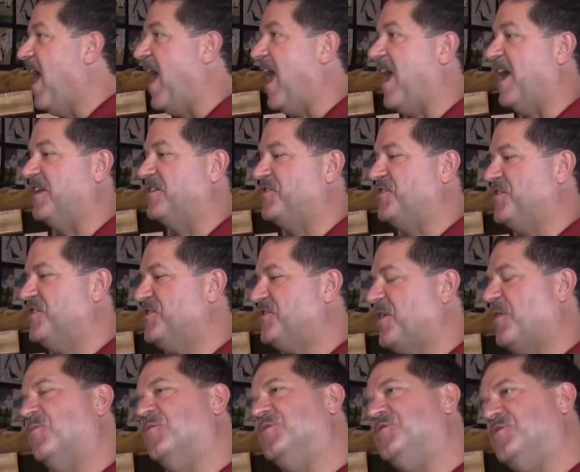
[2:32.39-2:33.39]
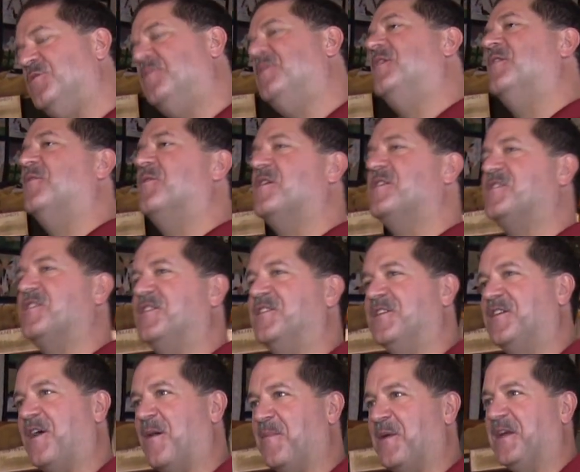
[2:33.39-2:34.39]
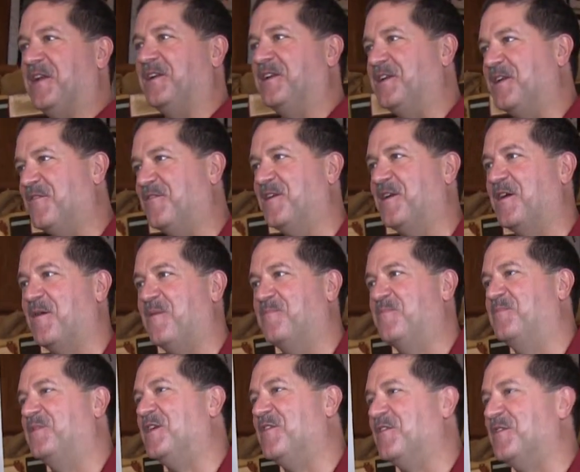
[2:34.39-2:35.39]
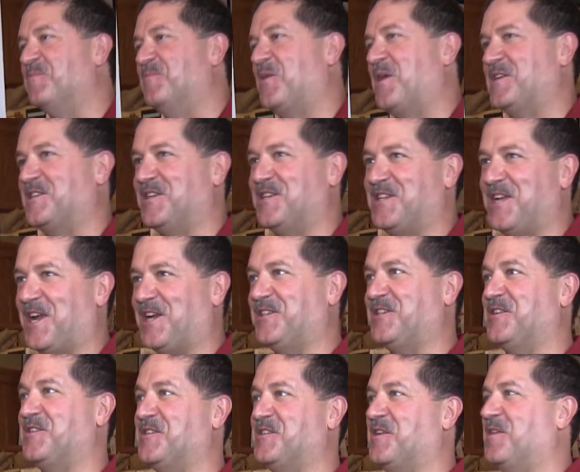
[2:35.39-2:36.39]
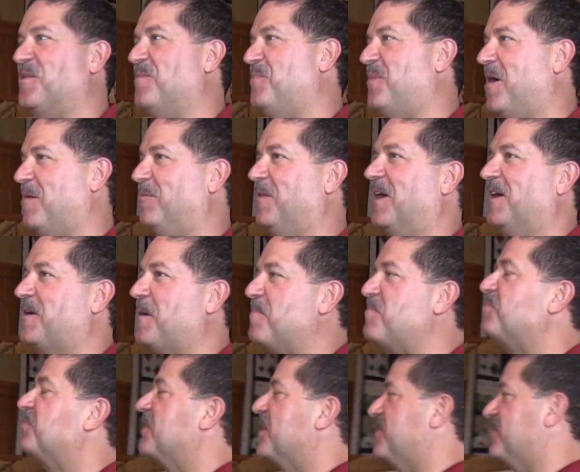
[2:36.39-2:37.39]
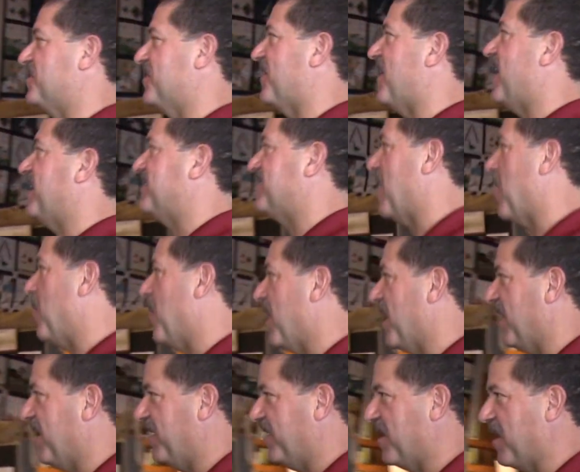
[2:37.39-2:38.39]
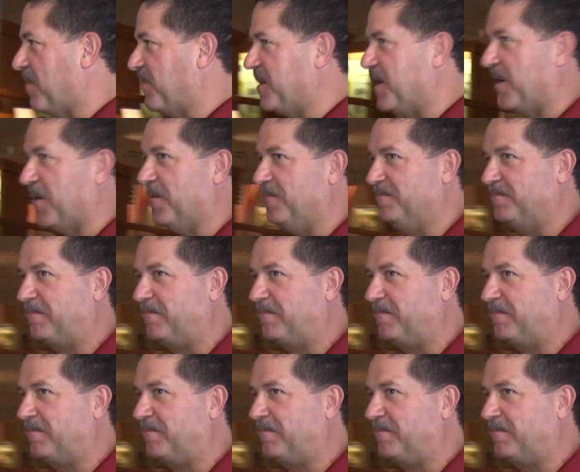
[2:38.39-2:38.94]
And she said, would you be interested in coming and giving presentations to the public? So that's how I ended up here.